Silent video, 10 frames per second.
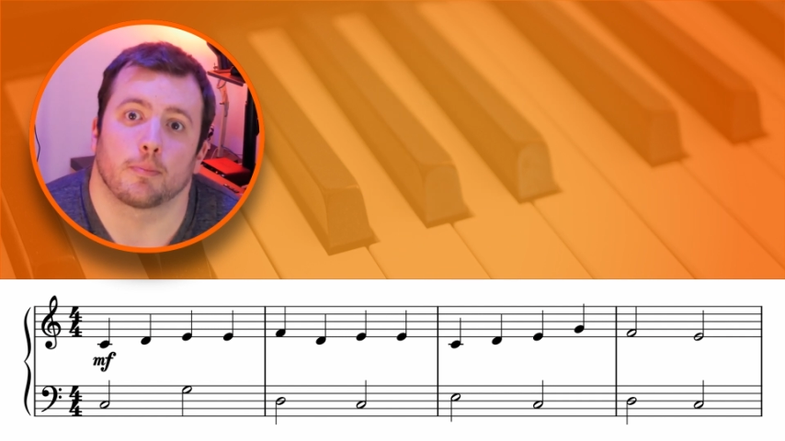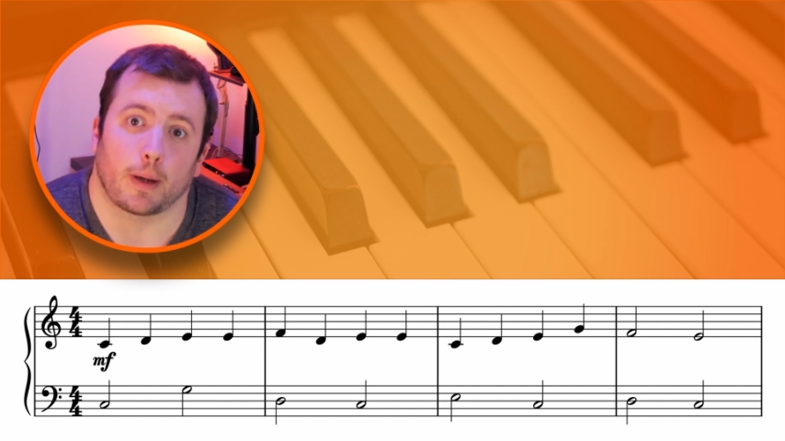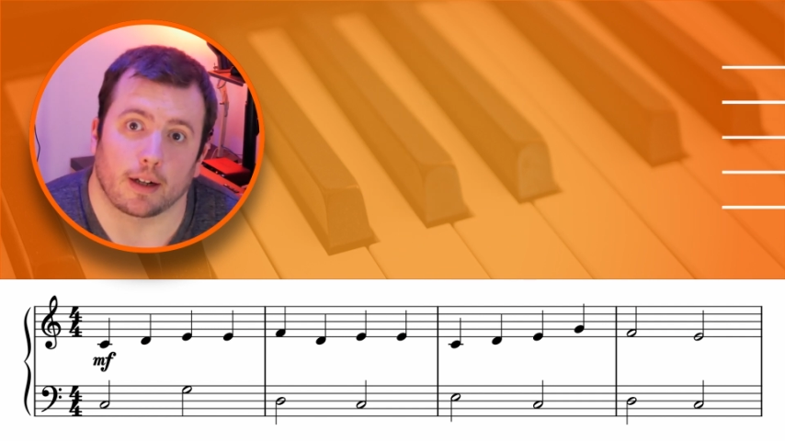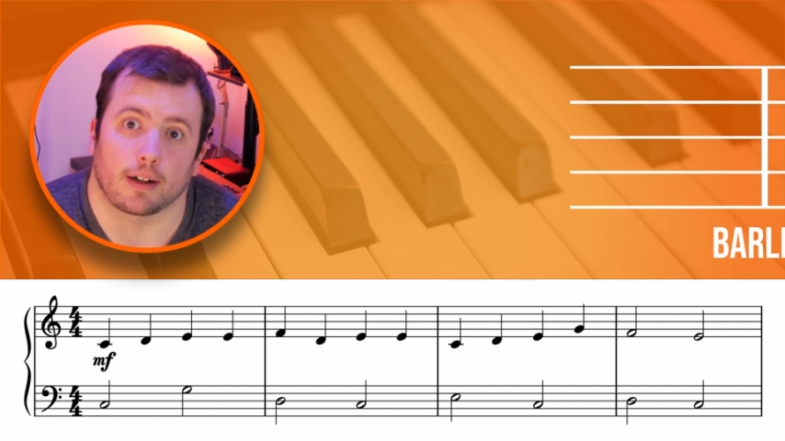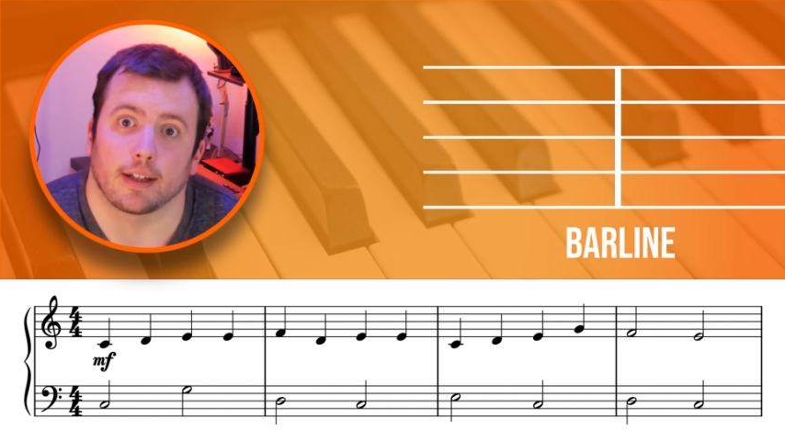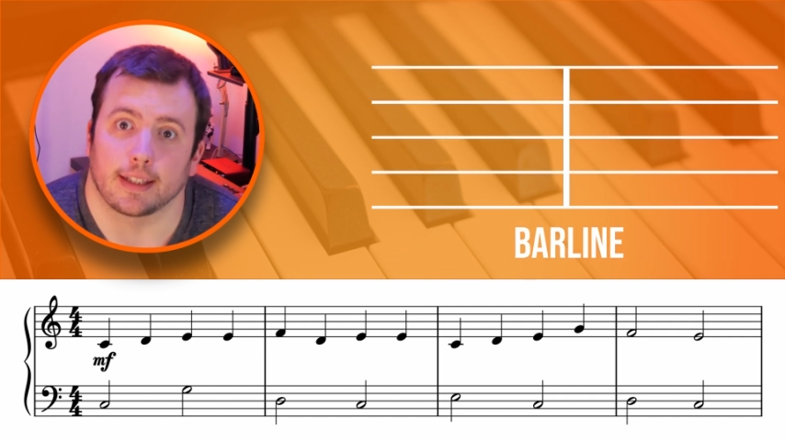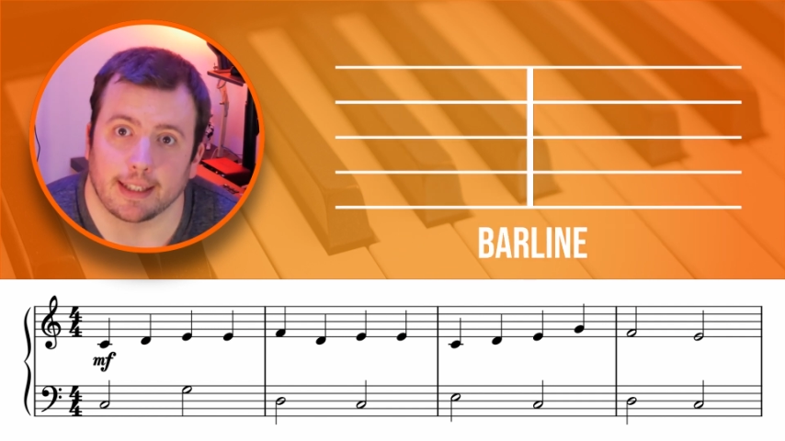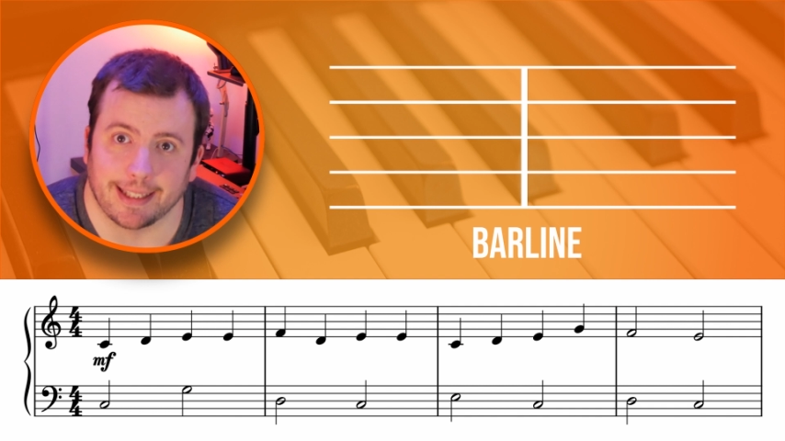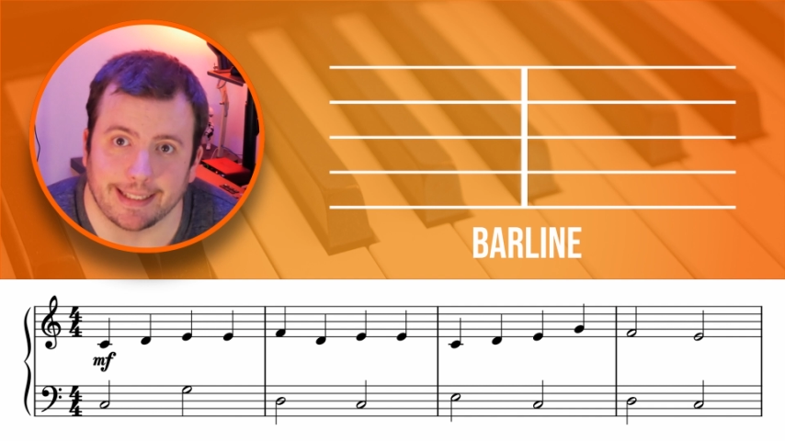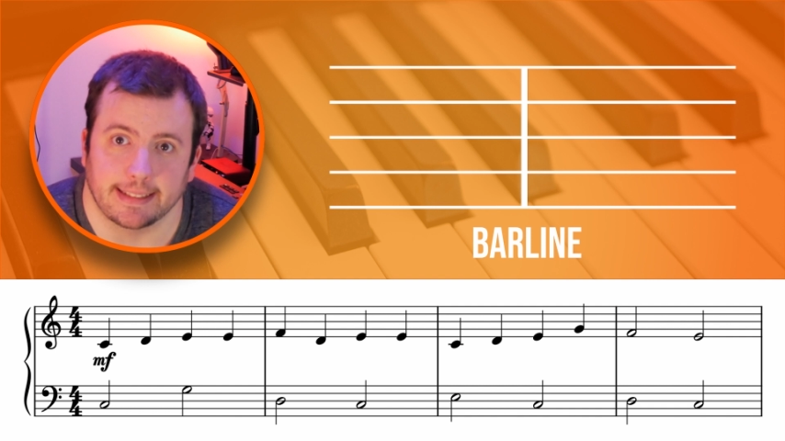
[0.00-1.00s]
bar
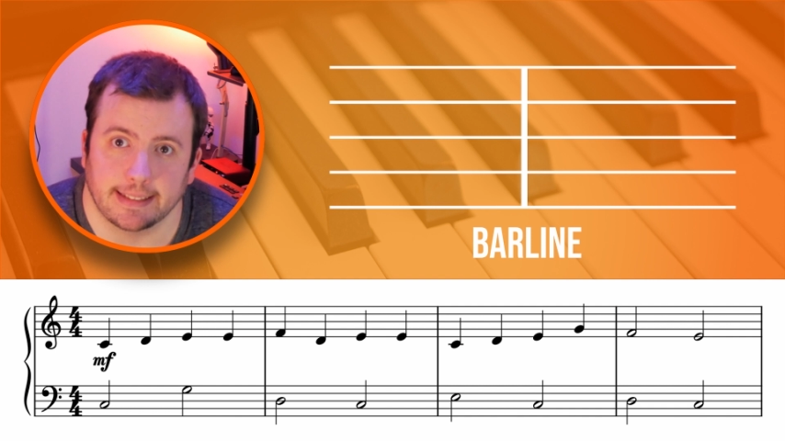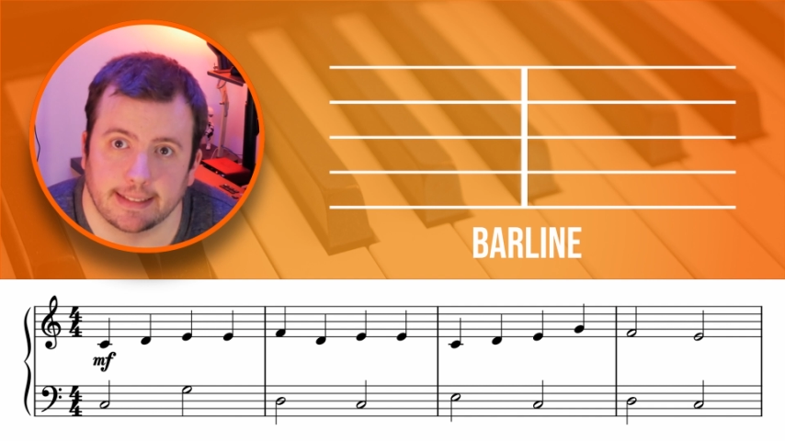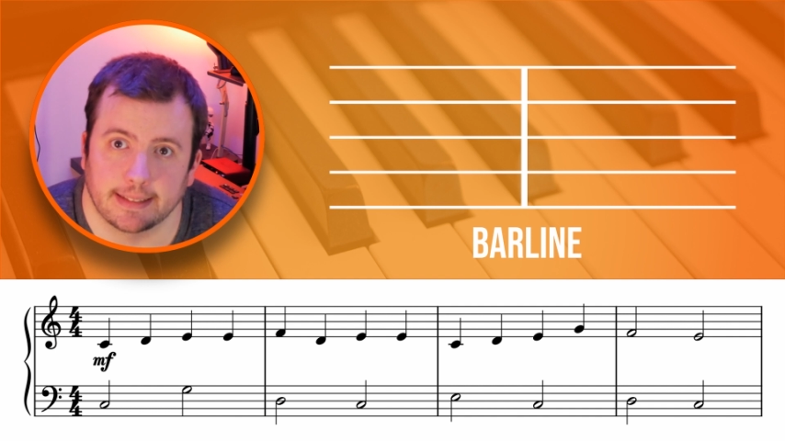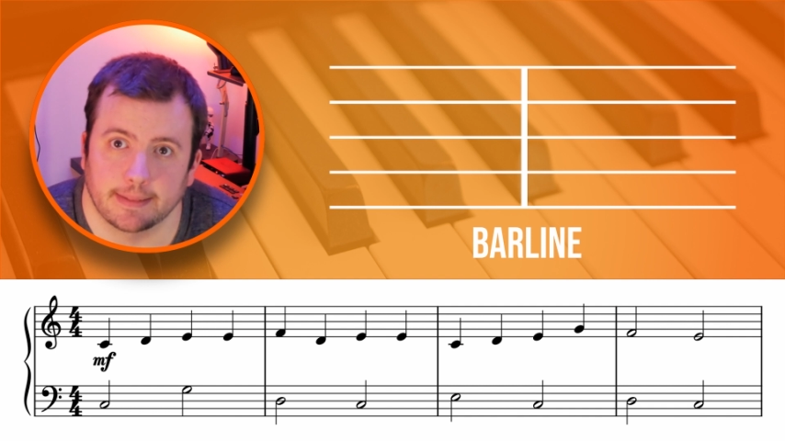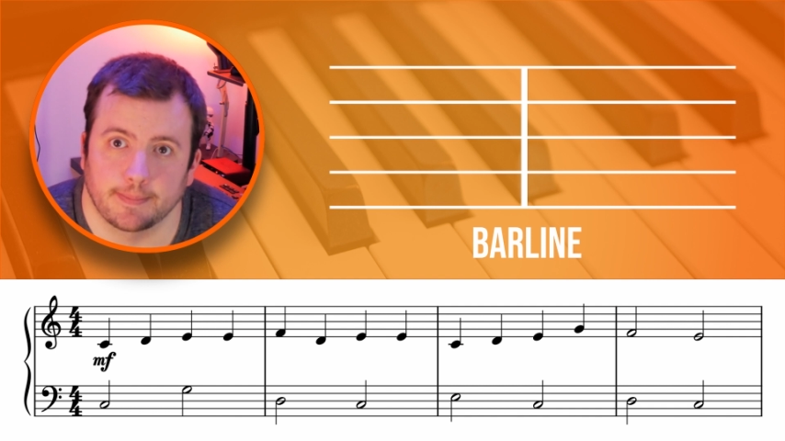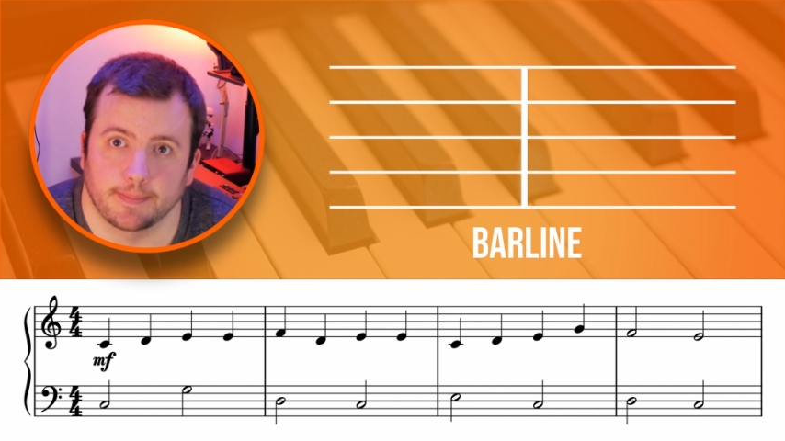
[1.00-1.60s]
lines.